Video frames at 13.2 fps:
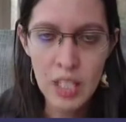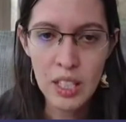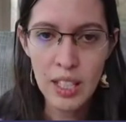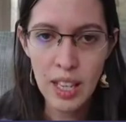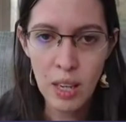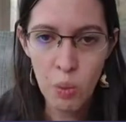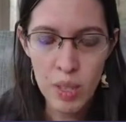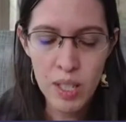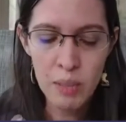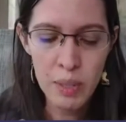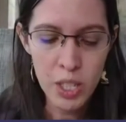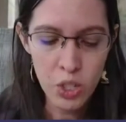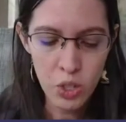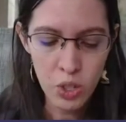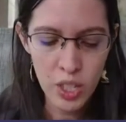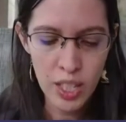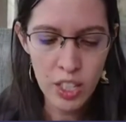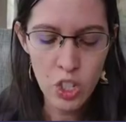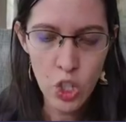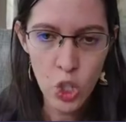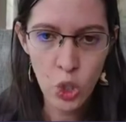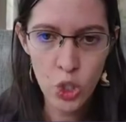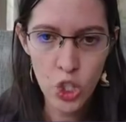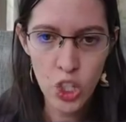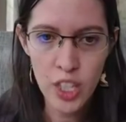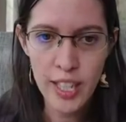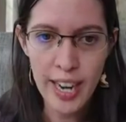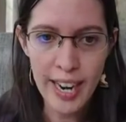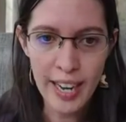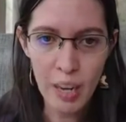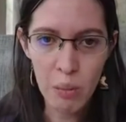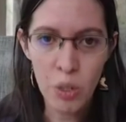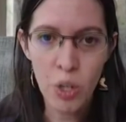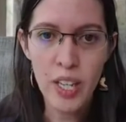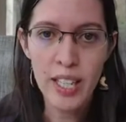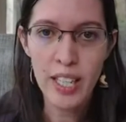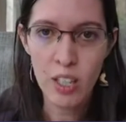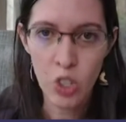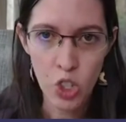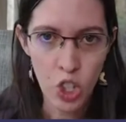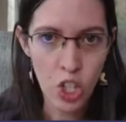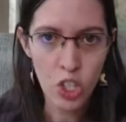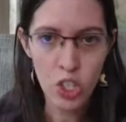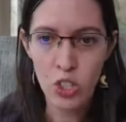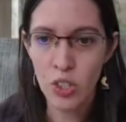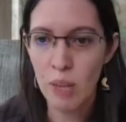Then I want to make sure there are disclosure that I am not against doctor,